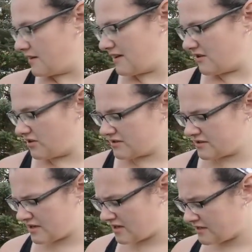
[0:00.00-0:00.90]
either
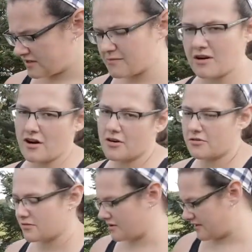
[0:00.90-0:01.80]

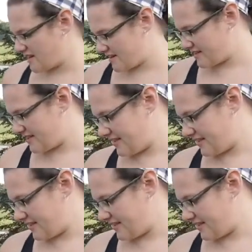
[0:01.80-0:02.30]
tomorrow or the next